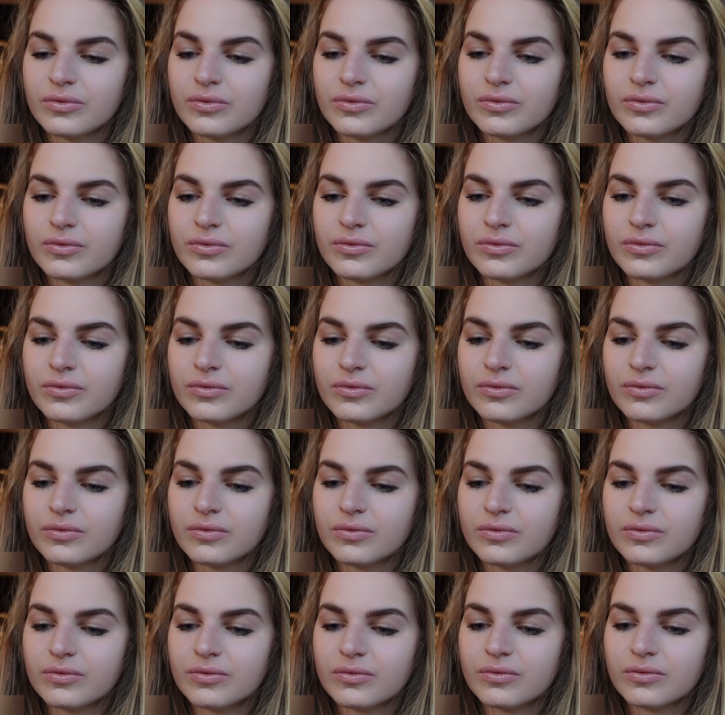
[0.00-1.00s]

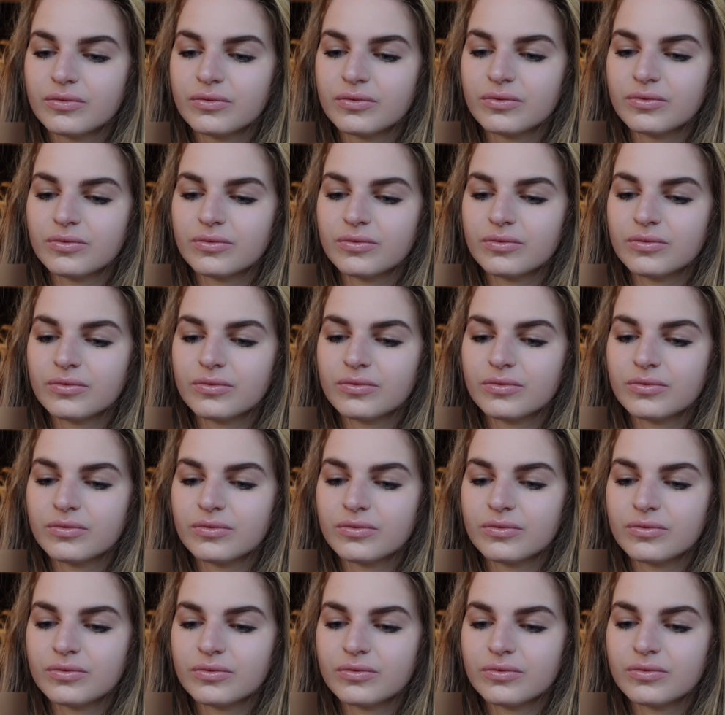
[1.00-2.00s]

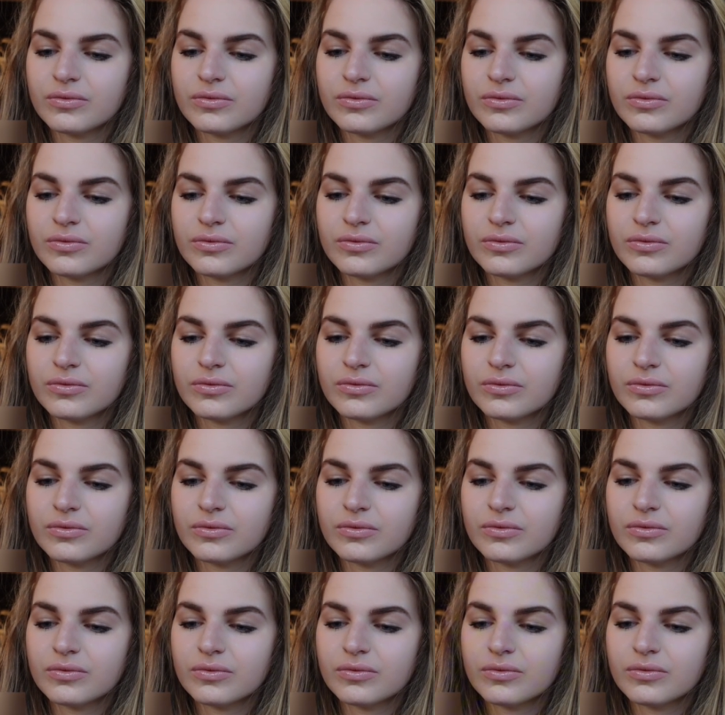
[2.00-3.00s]

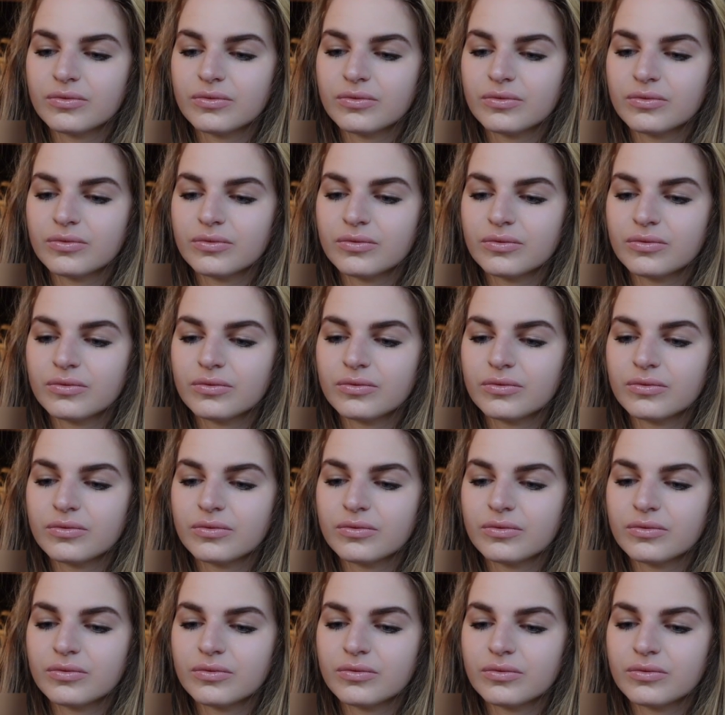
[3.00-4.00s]

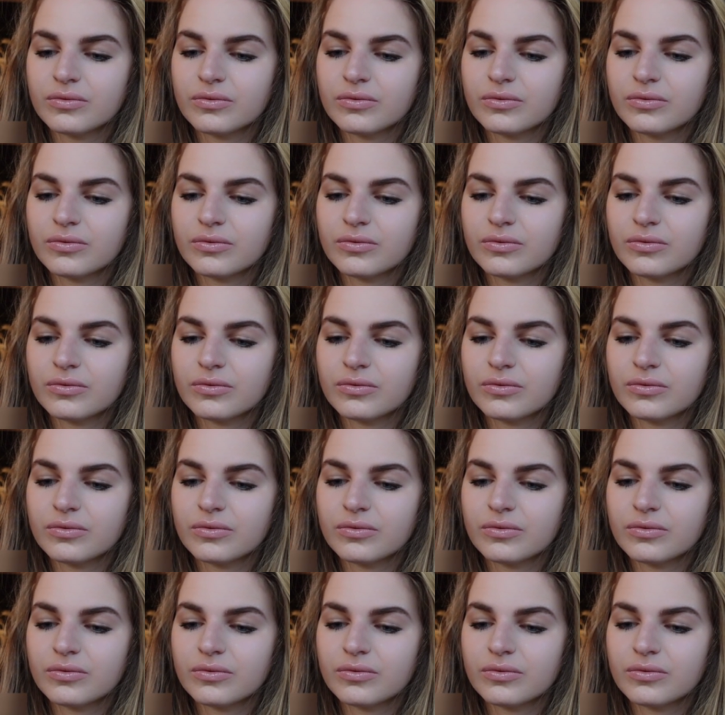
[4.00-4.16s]
No words are spoken by the person on screen.